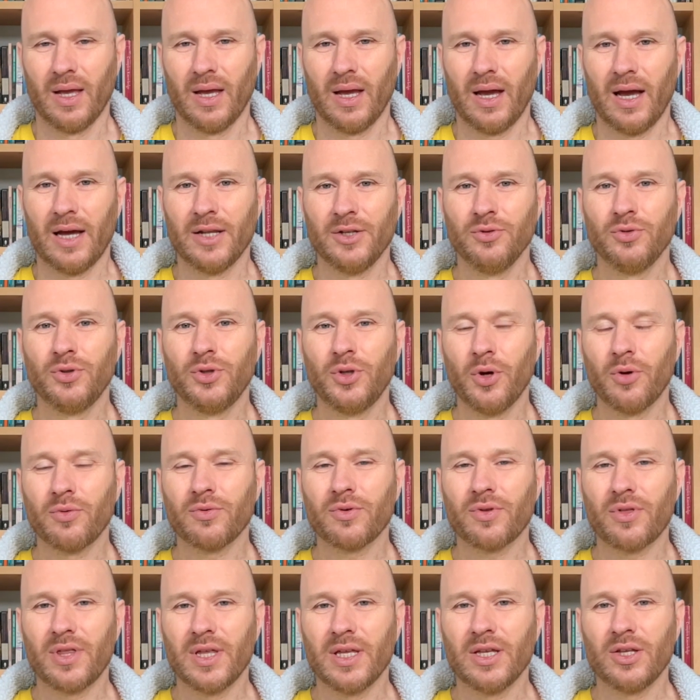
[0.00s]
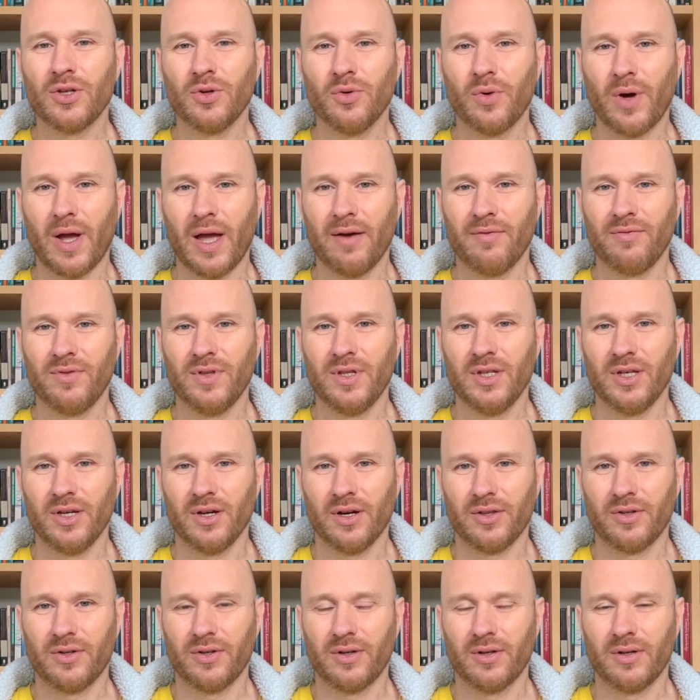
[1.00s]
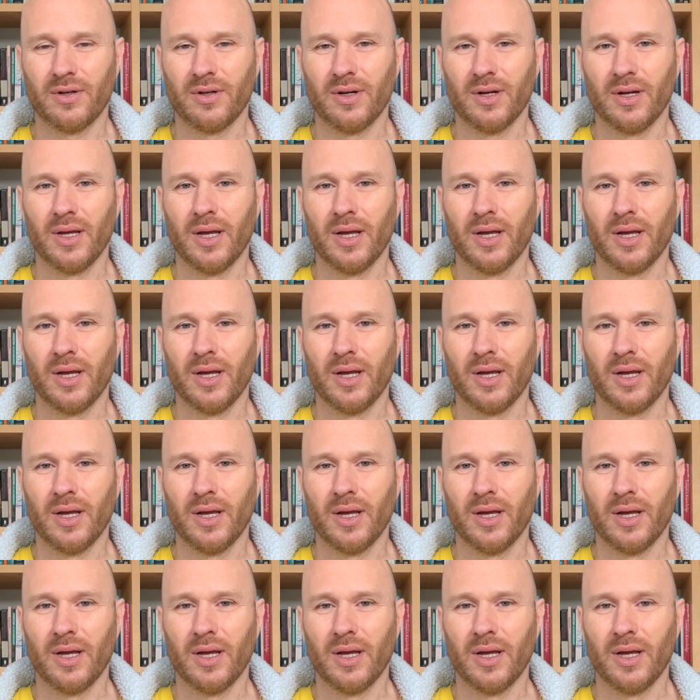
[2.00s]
and you don't think you have the other,